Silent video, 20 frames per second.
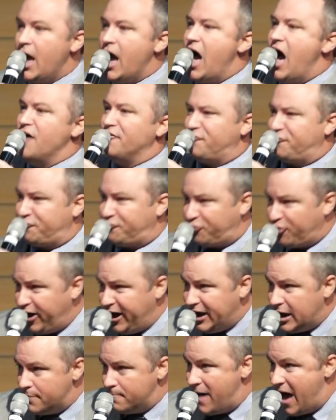of
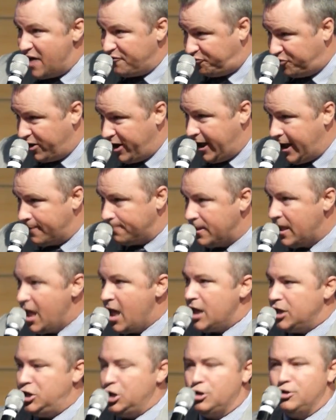freedom, my friend.
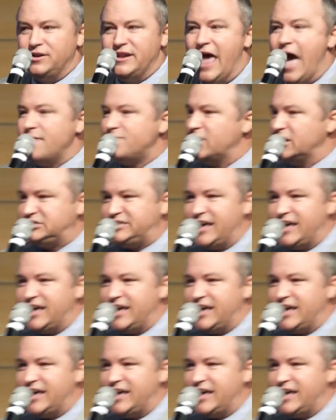You'll never